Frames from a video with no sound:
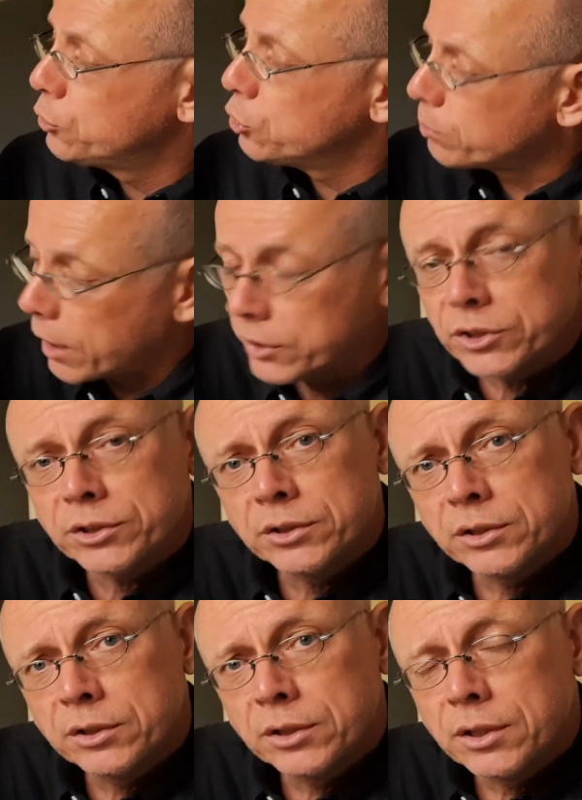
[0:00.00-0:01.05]
too much,
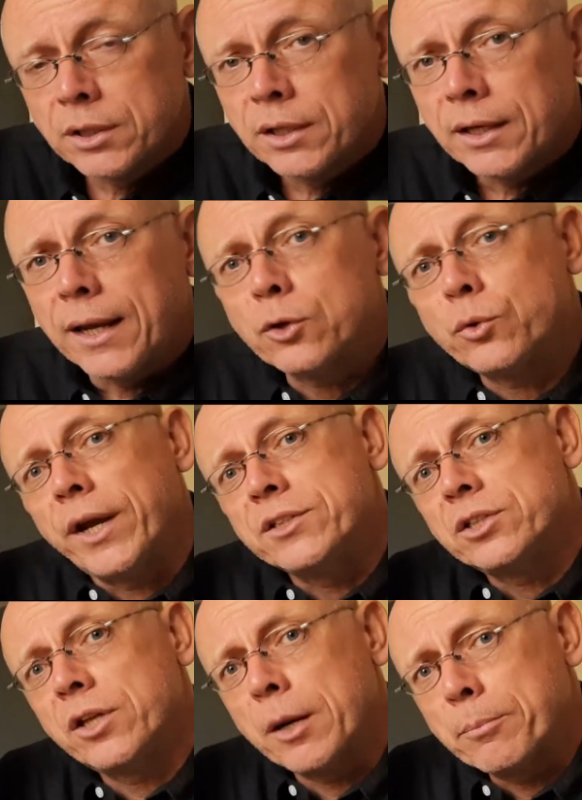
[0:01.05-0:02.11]
it creates
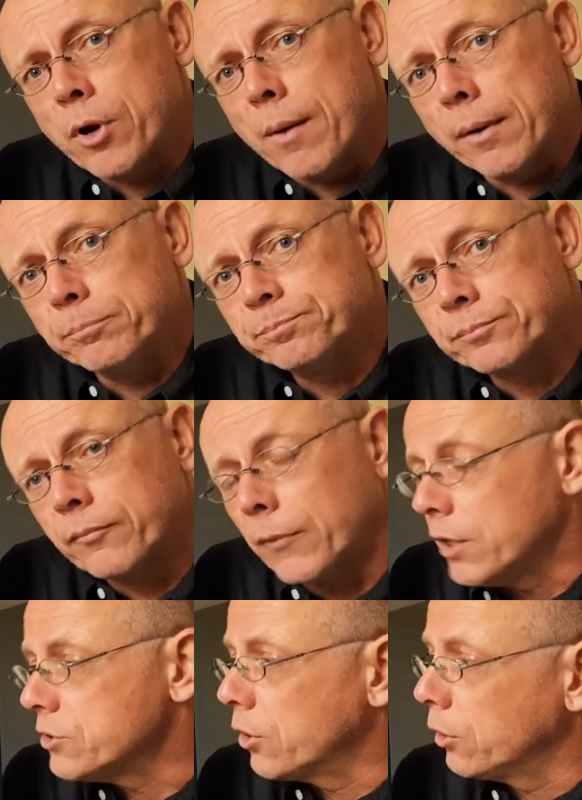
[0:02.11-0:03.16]
another problem.
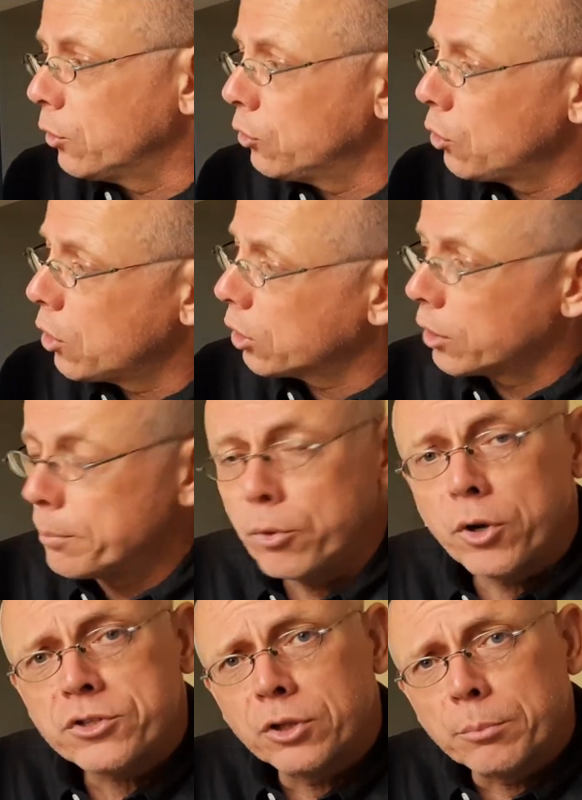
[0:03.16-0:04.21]
It's no longer a
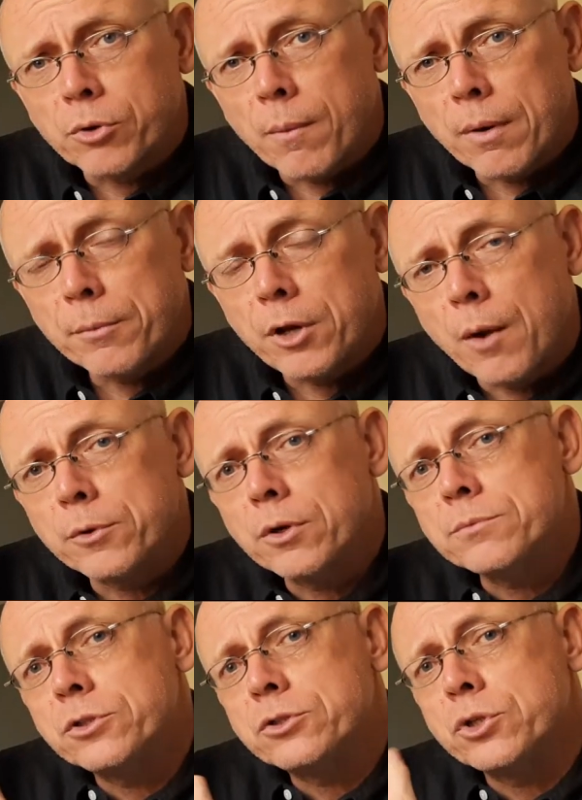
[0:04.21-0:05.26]
personal problem, it now
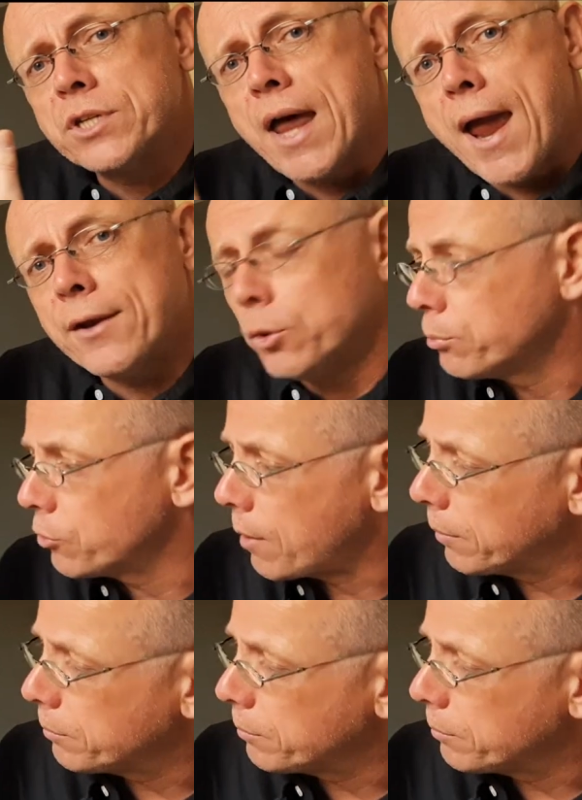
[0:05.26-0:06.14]
becomes a societal problem,